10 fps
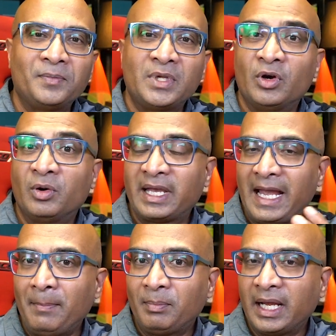your
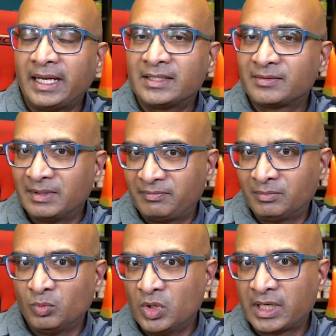camp lights,
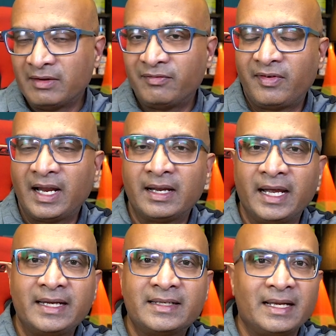the working
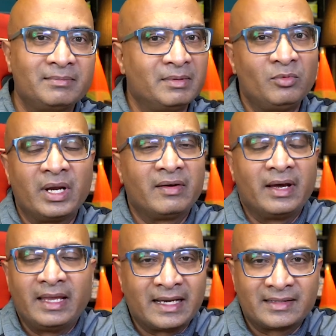floodlights, and whatever
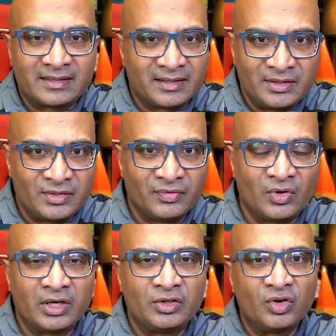other accessories you've
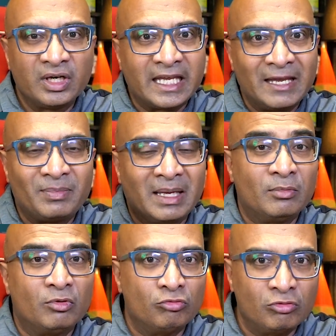got to keep
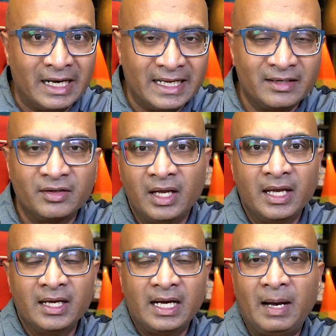them running
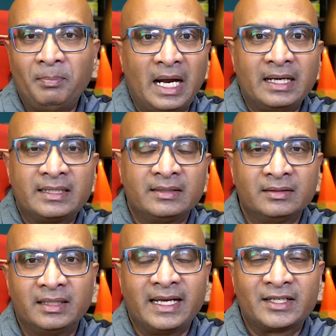up
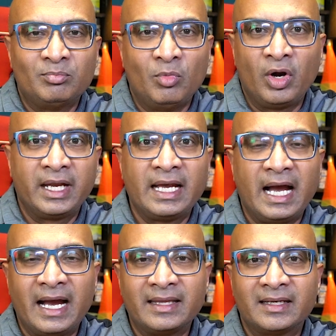until the next morning.
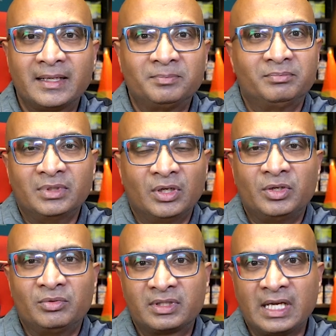Either
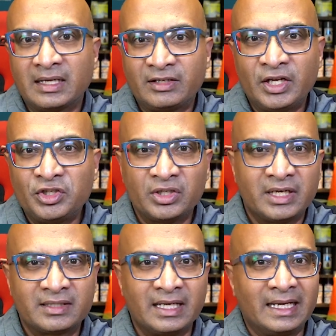you start your engine
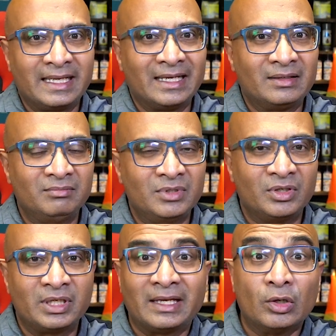
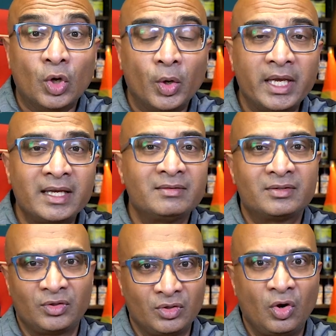and get going,
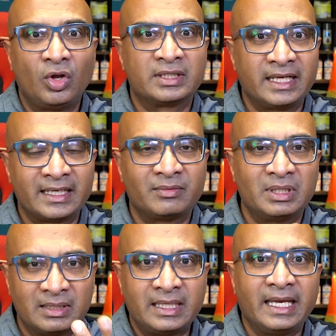so your alternator
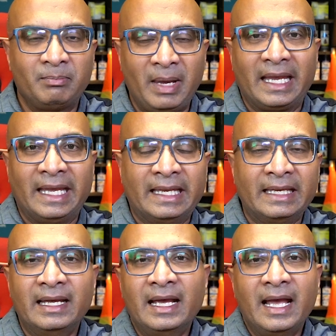will kick back
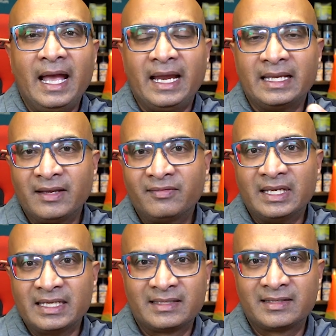in and give
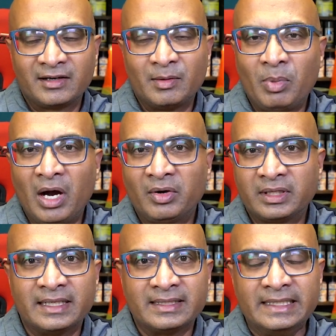the necessary power
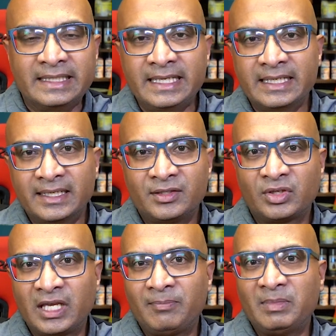that's needed
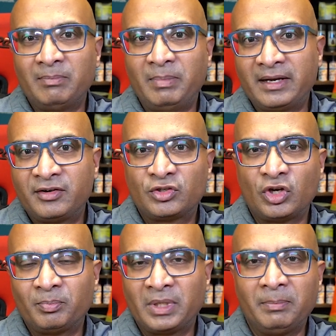to keep that battery
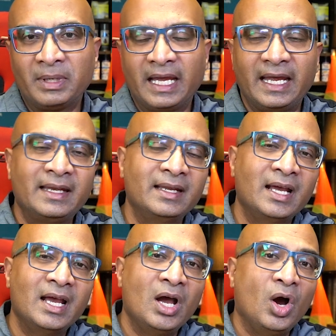topped up again.
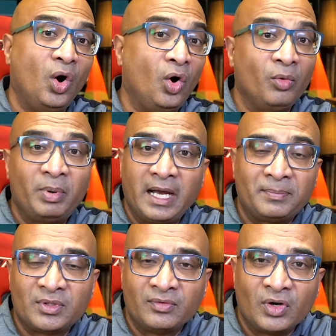Or
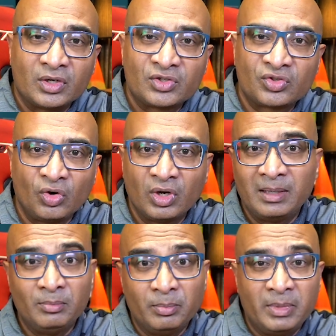perhaps you've got
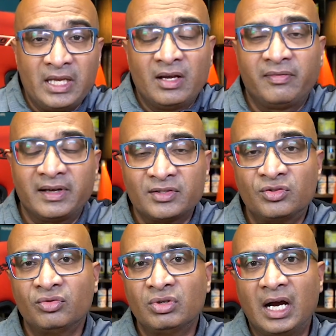solar, many of us
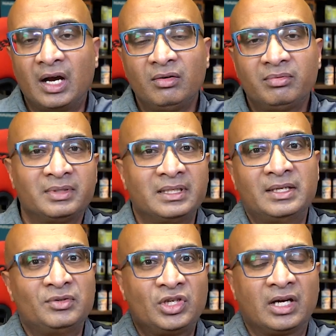do now, and
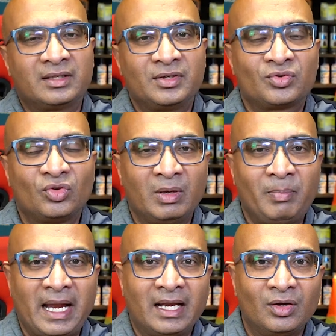then you chuck the solar
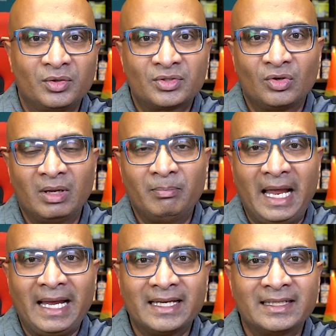panel or solar
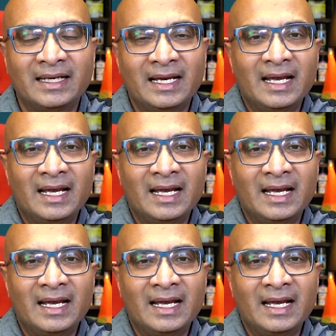blanket